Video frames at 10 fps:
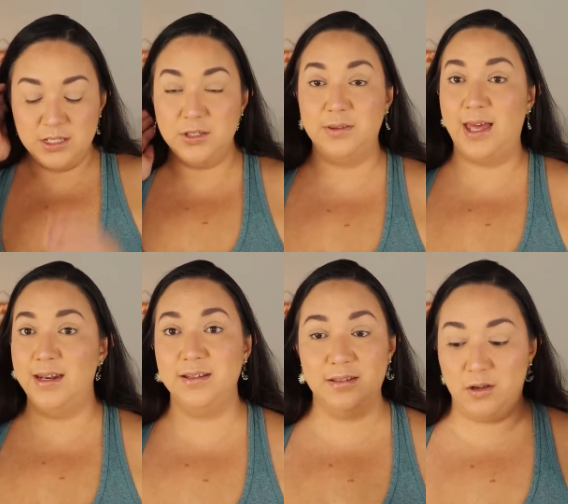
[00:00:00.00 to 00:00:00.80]
So that
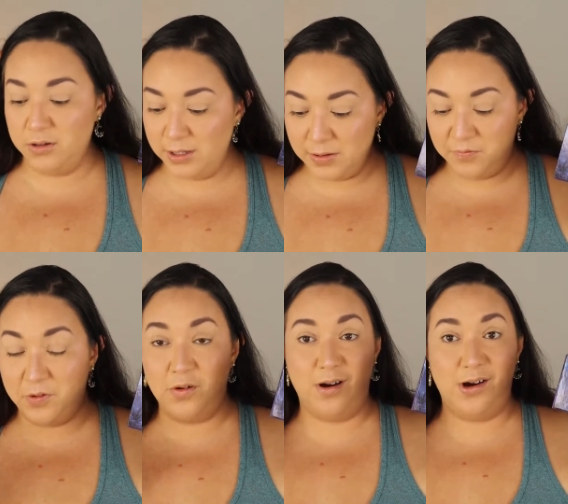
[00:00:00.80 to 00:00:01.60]
is all the
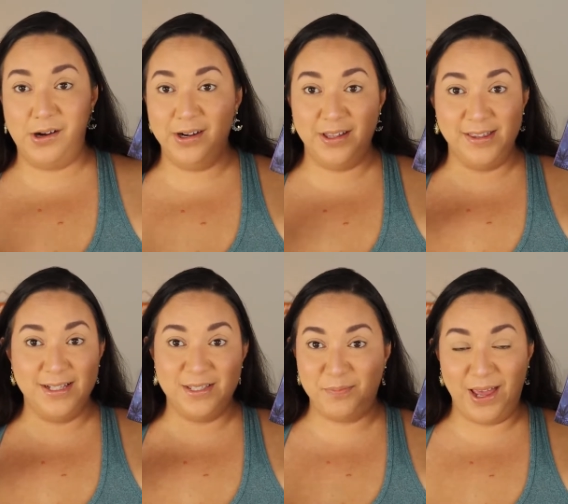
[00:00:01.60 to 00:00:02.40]
info on
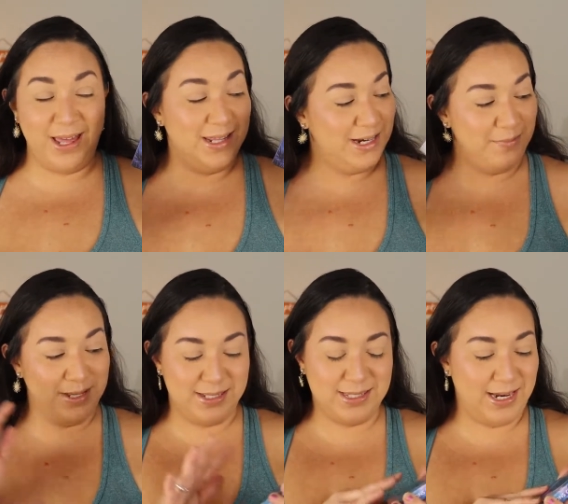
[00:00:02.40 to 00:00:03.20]
this palette. I'm
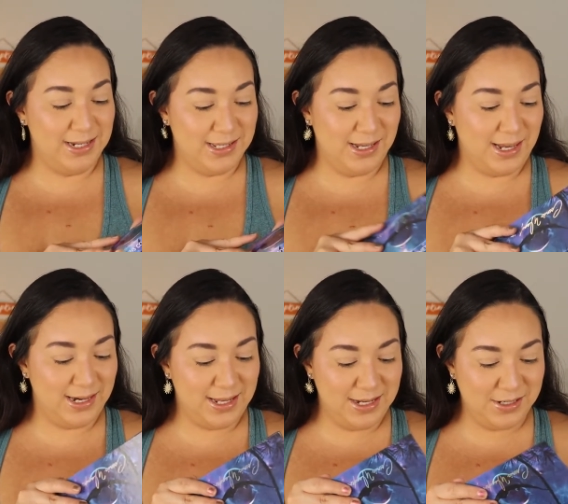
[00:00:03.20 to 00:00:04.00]
excited to
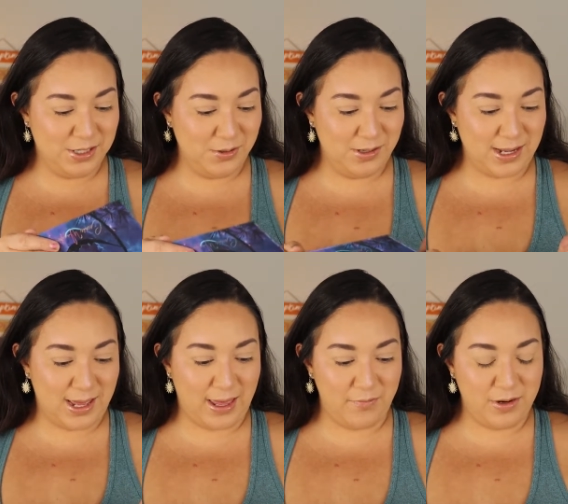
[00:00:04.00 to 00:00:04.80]
get into it. I
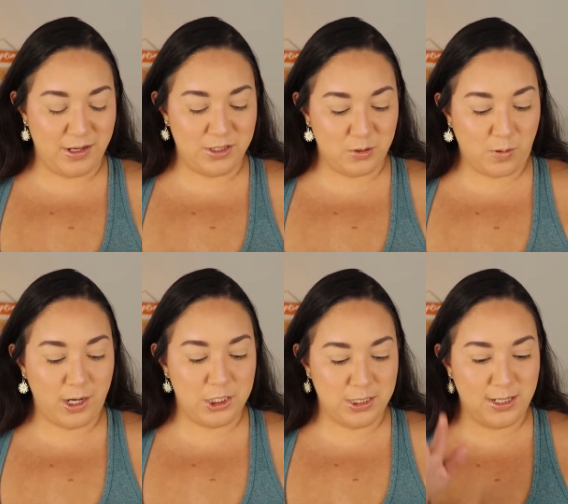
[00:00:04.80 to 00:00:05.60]
have not
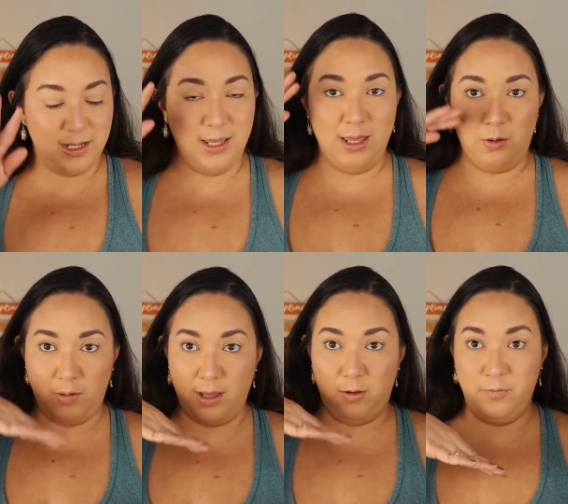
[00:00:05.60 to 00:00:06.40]
swatched it
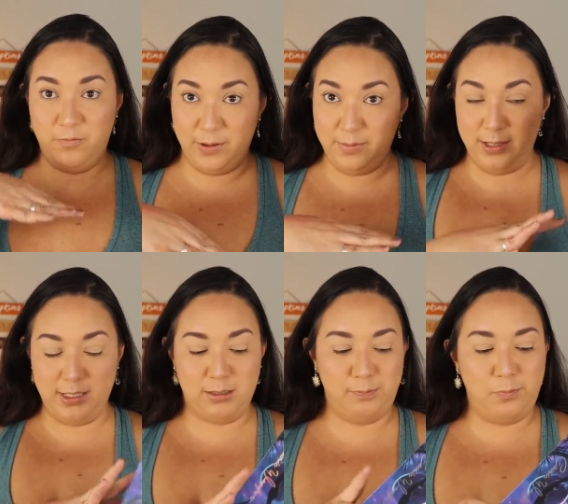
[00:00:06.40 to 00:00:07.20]
while I'm filming
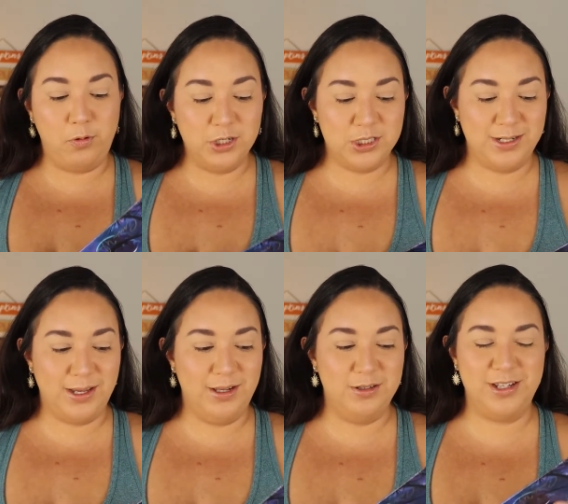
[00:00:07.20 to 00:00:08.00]
this portion.
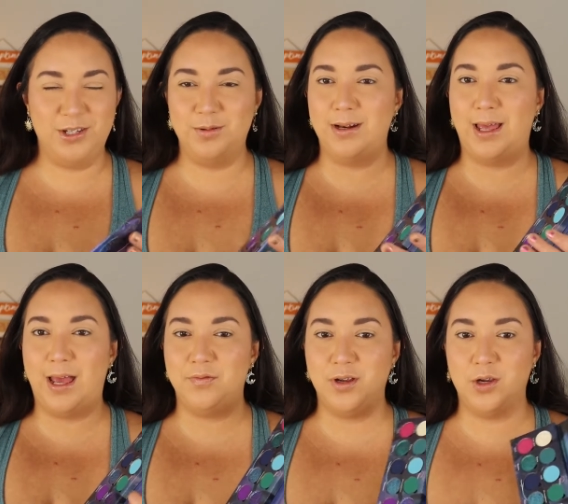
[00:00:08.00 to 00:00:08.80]
I usually do it
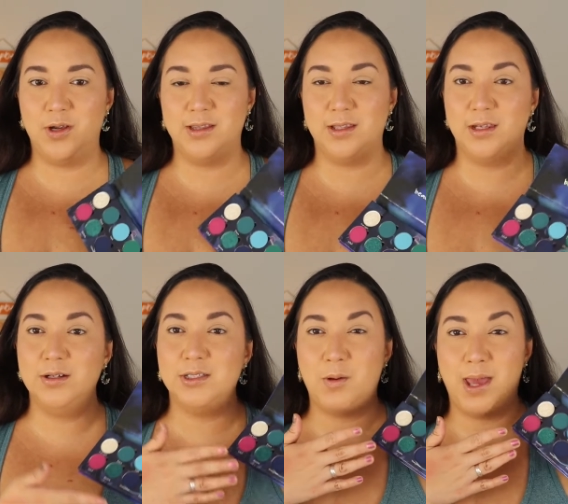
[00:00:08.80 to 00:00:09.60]
after I create the look
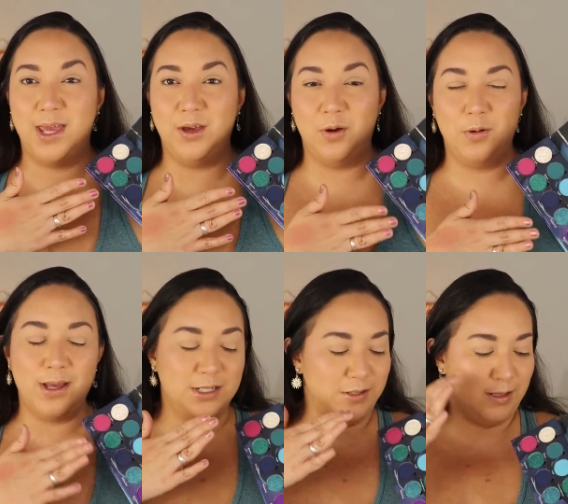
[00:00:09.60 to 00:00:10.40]
so I can go
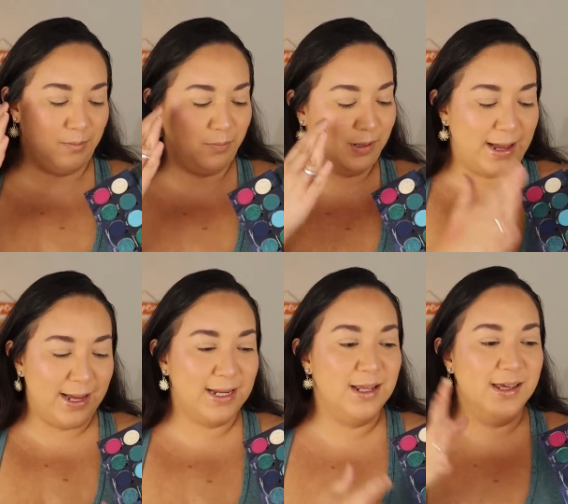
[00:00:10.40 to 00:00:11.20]
into them
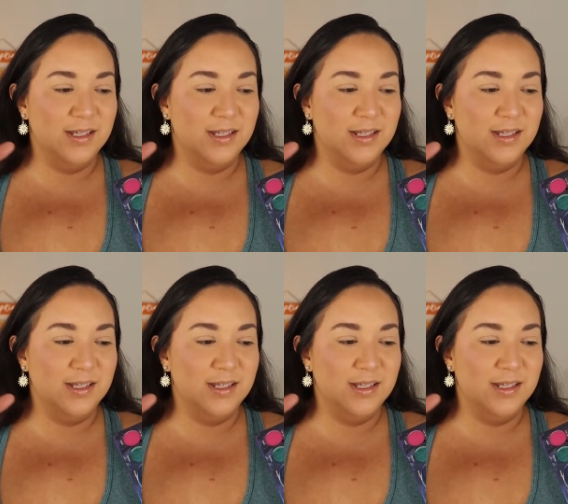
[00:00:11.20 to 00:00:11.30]
blind